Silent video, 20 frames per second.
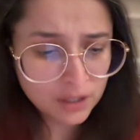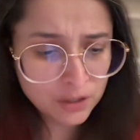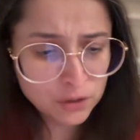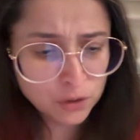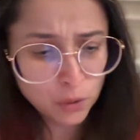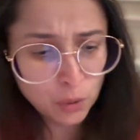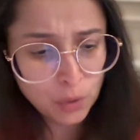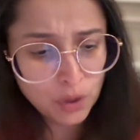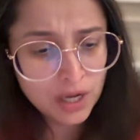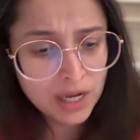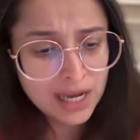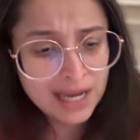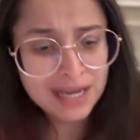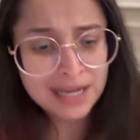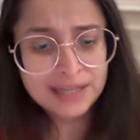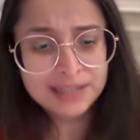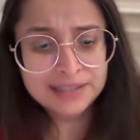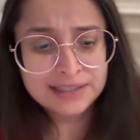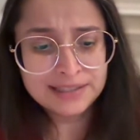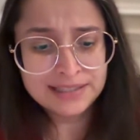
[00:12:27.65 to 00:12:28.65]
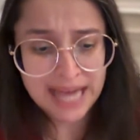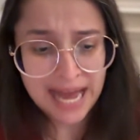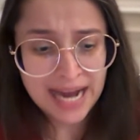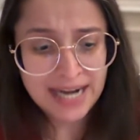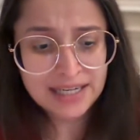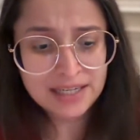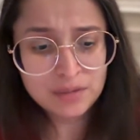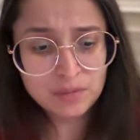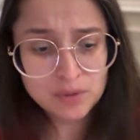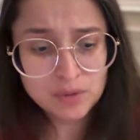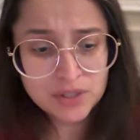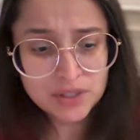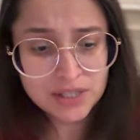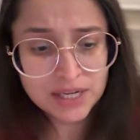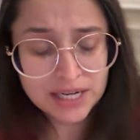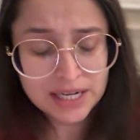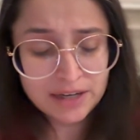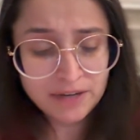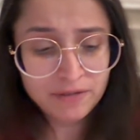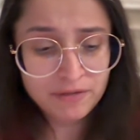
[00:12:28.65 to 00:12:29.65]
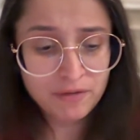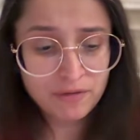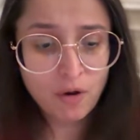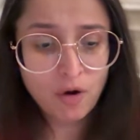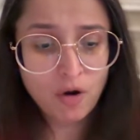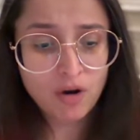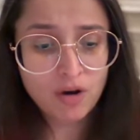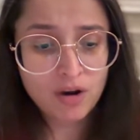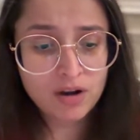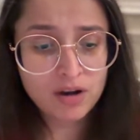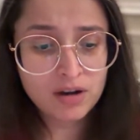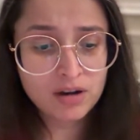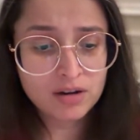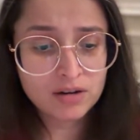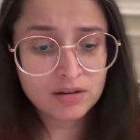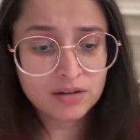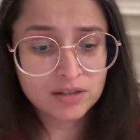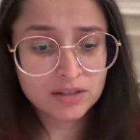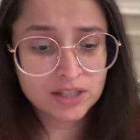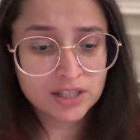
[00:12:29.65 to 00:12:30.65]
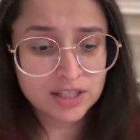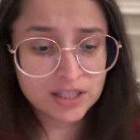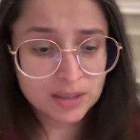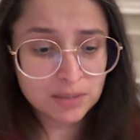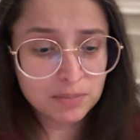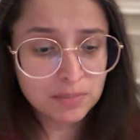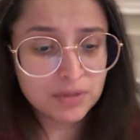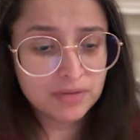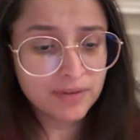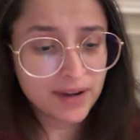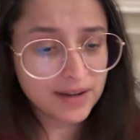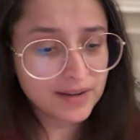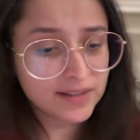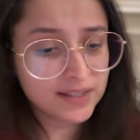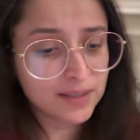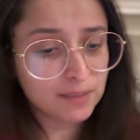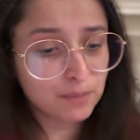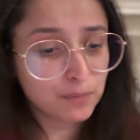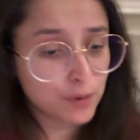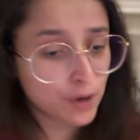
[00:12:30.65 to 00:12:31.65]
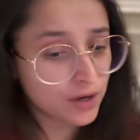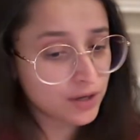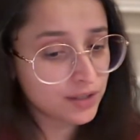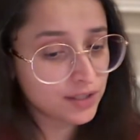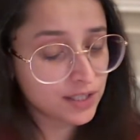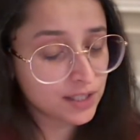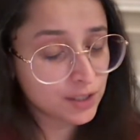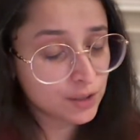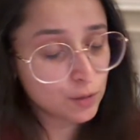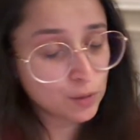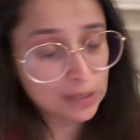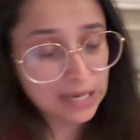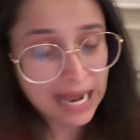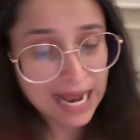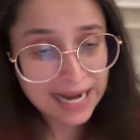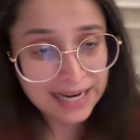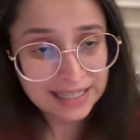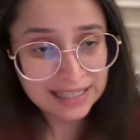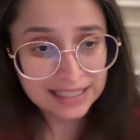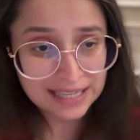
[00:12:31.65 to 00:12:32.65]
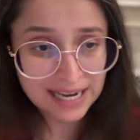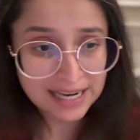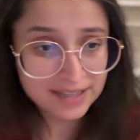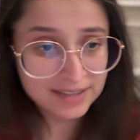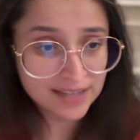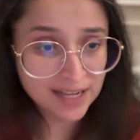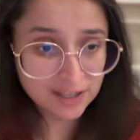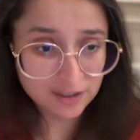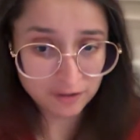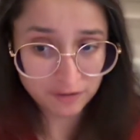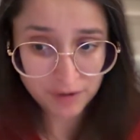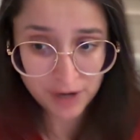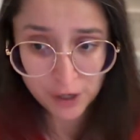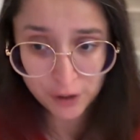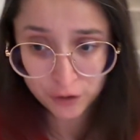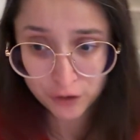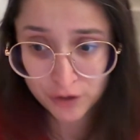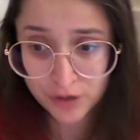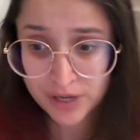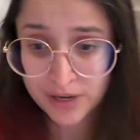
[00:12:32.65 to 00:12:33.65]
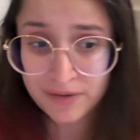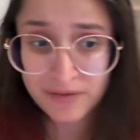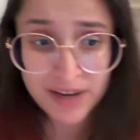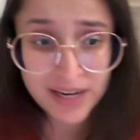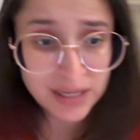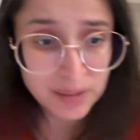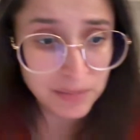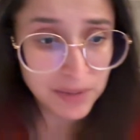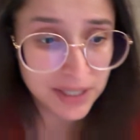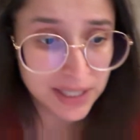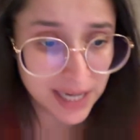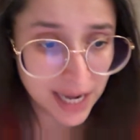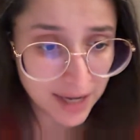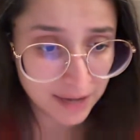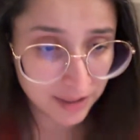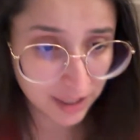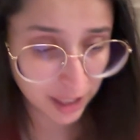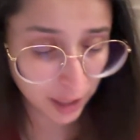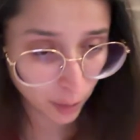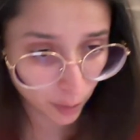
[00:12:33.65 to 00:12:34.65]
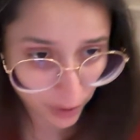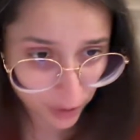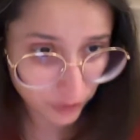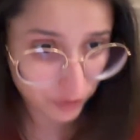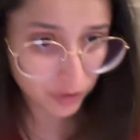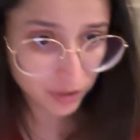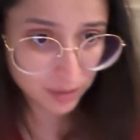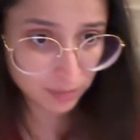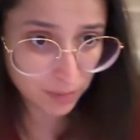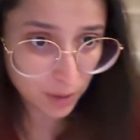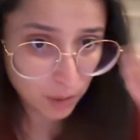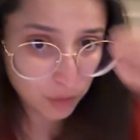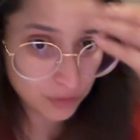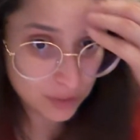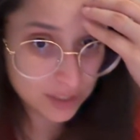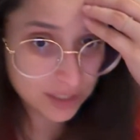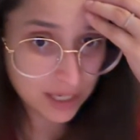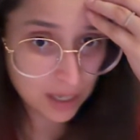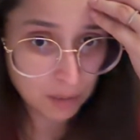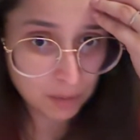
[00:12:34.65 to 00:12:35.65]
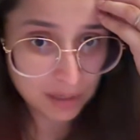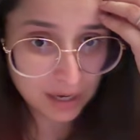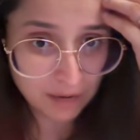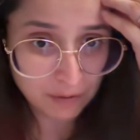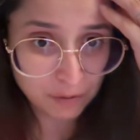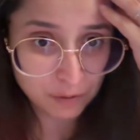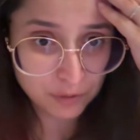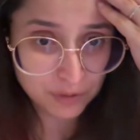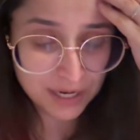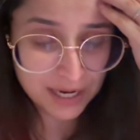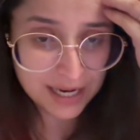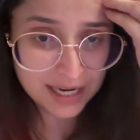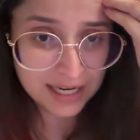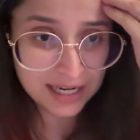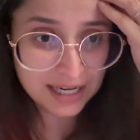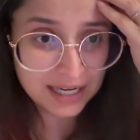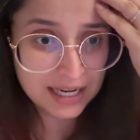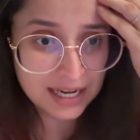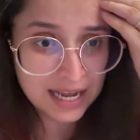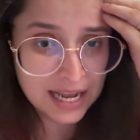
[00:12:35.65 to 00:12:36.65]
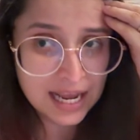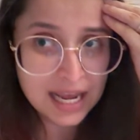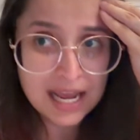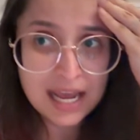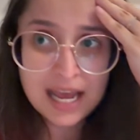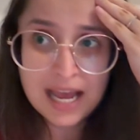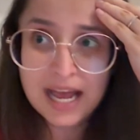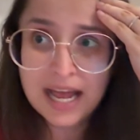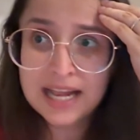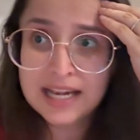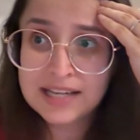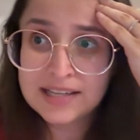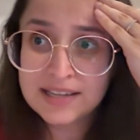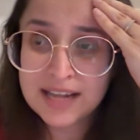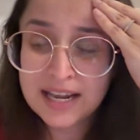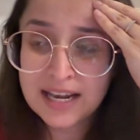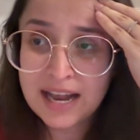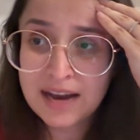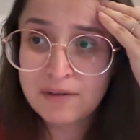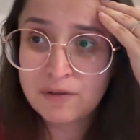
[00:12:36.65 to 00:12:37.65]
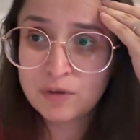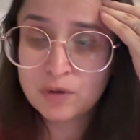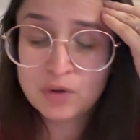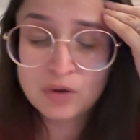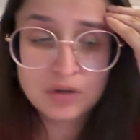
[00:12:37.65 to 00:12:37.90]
So that was it for simple 5-step process to land clients as a fresher. If anybody has any questions about this, I would love to take it, as I'll have to